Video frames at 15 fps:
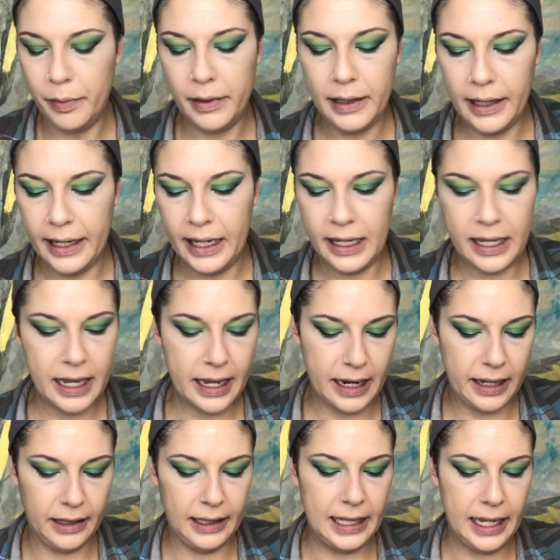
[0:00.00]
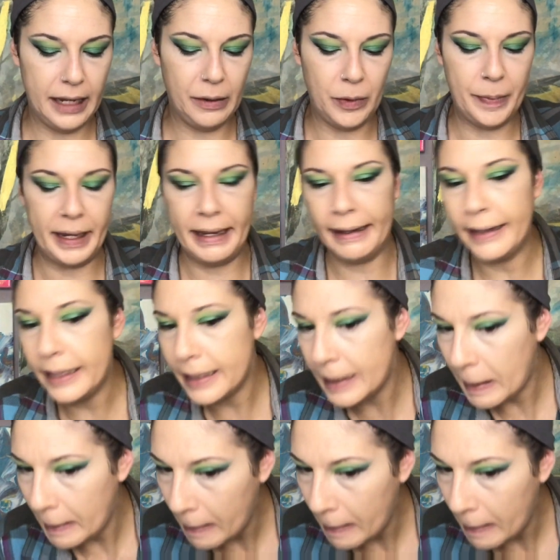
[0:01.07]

blend that a little bit.